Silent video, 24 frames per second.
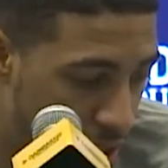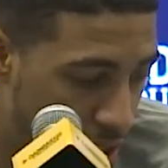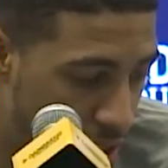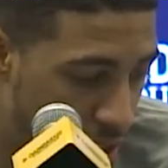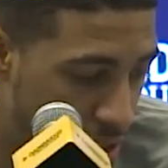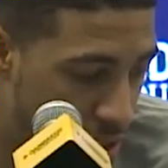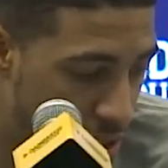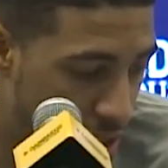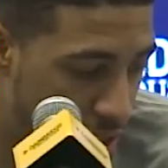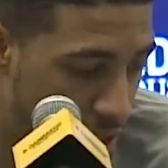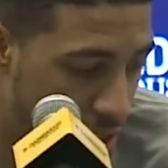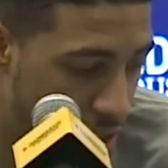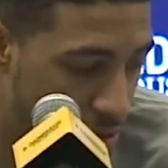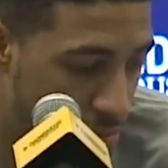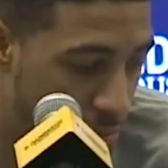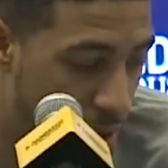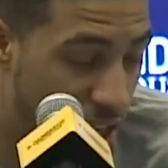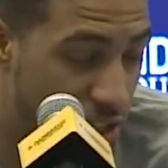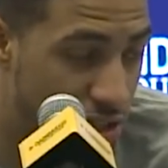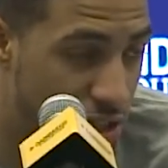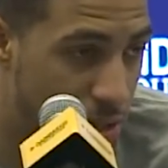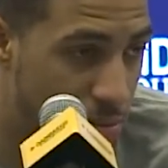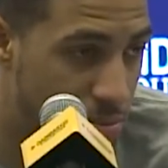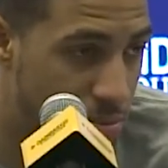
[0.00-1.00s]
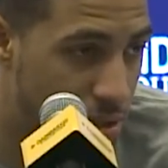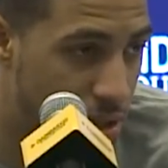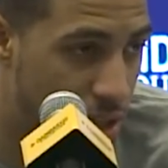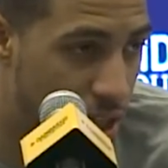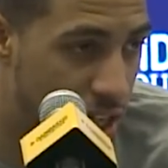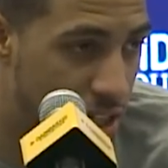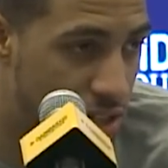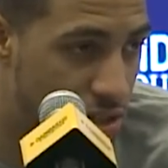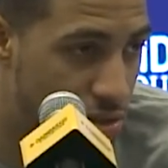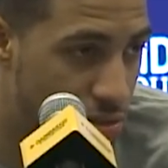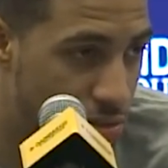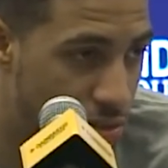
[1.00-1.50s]
think he's liked his matchups the
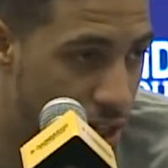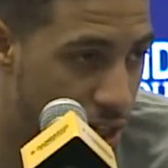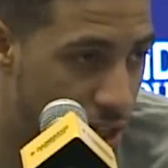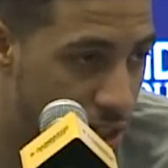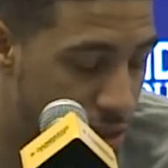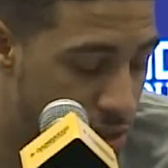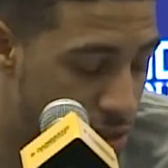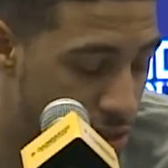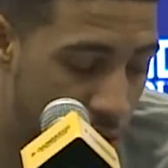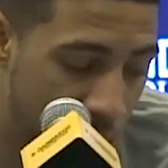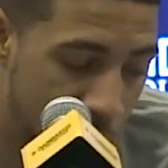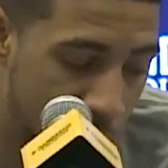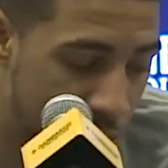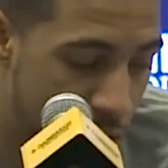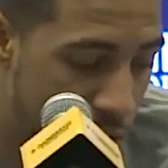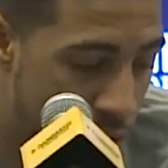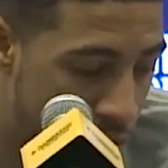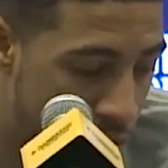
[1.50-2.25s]
last two nights. So,